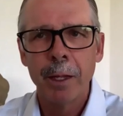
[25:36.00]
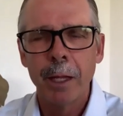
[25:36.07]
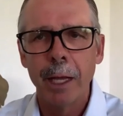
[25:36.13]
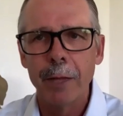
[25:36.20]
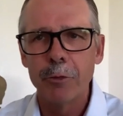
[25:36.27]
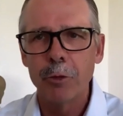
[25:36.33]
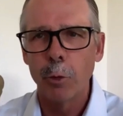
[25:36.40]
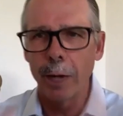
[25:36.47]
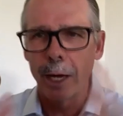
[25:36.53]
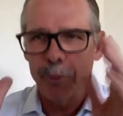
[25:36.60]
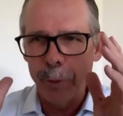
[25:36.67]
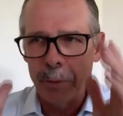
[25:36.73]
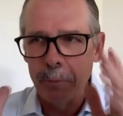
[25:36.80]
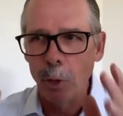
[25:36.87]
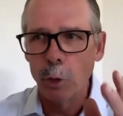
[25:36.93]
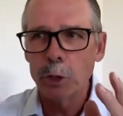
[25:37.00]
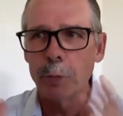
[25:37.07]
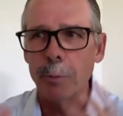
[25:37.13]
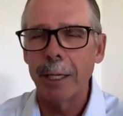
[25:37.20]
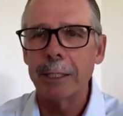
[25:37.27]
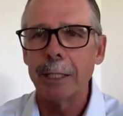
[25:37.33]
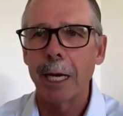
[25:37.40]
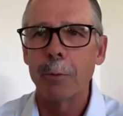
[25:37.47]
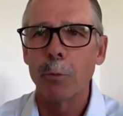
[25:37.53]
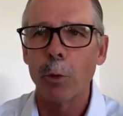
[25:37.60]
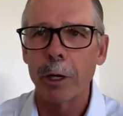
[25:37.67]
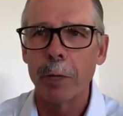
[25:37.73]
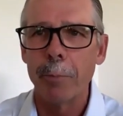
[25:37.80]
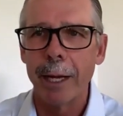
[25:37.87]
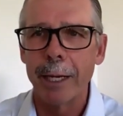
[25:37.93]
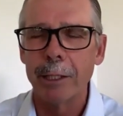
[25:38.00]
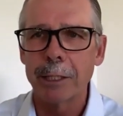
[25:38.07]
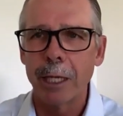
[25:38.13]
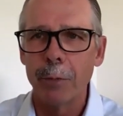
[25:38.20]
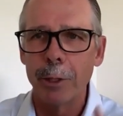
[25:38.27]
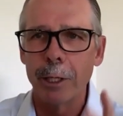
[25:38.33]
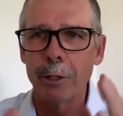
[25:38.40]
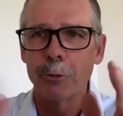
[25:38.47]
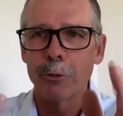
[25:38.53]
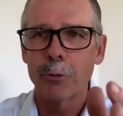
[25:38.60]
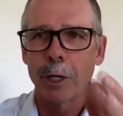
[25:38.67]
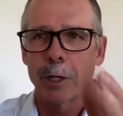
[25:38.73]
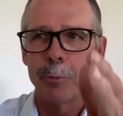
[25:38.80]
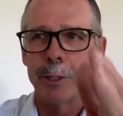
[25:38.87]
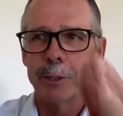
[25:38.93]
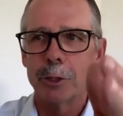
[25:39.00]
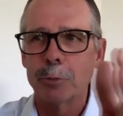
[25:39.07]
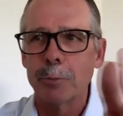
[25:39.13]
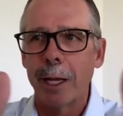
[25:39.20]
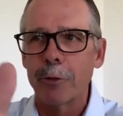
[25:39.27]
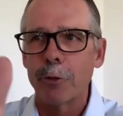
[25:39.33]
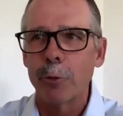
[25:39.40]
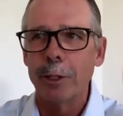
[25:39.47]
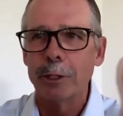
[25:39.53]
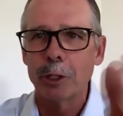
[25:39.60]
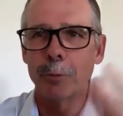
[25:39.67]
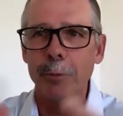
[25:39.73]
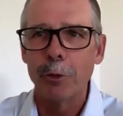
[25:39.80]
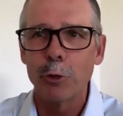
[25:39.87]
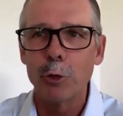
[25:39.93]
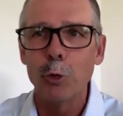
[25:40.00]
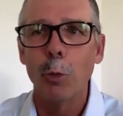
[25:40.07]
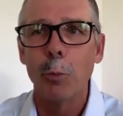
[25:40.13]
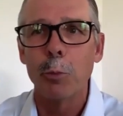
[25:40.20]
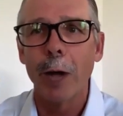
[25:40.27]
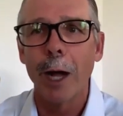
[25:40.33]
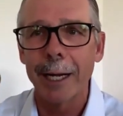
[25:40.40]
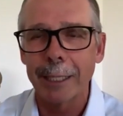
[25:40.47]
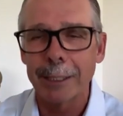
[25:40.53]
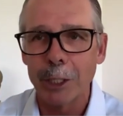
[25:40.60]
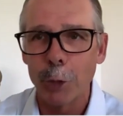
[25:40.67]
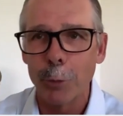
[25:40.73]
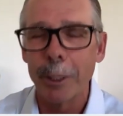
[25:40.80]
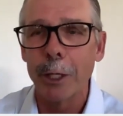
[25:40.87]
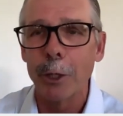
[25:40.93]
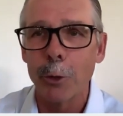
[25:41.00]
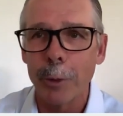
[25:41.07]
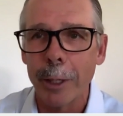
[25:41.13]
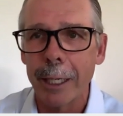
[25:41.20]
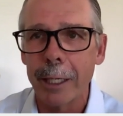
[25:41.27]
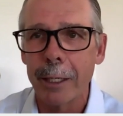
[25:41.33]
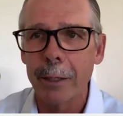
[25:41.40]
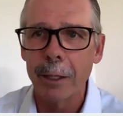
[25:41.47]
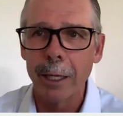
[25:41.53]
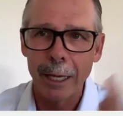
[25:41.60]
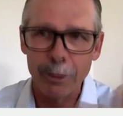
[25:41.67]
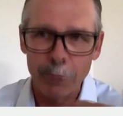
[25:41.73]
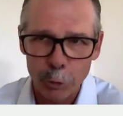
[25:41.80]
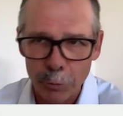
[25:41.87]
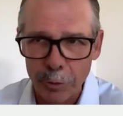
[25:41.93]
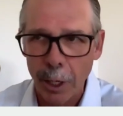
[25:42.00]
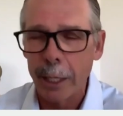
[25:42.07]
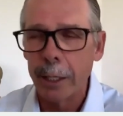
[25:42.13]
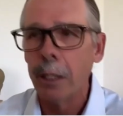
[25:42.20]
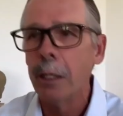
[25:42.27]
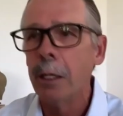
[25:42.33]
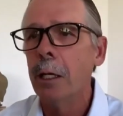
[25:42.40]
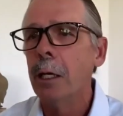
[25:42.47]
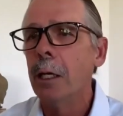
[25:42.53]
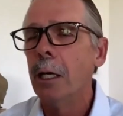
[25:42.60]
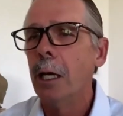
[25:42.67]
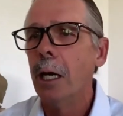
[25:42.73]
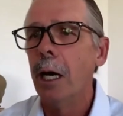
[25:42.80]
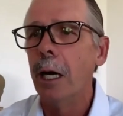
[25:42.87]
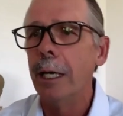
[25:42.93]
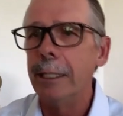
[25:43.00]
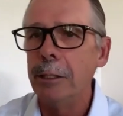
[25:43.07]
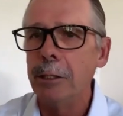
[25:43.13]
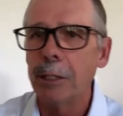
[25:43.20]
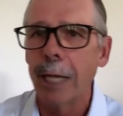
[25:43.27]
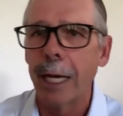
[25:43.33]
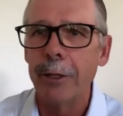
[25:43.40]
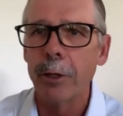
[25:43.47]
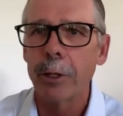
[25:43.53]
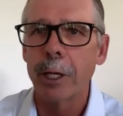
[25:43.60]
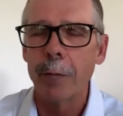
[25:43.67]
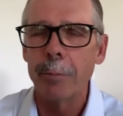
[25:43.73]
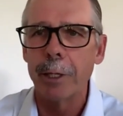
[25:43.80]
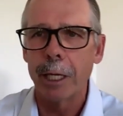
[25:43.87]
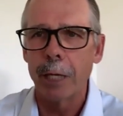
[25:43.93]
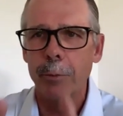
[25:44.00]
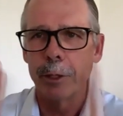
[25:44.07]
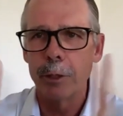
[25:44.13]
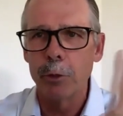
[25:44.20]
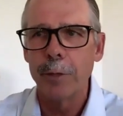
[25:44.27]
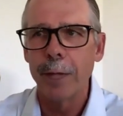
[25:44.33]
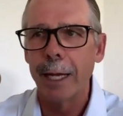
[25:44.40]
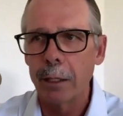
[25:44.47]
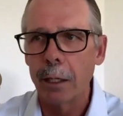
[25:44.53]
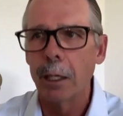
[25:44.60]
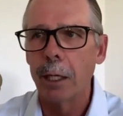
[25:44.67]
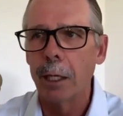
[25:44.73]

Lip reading: And so what I spend most of my time worrying about is, can we construct business models around some of these cool products that are being created, as you've done inside your company? Can we do that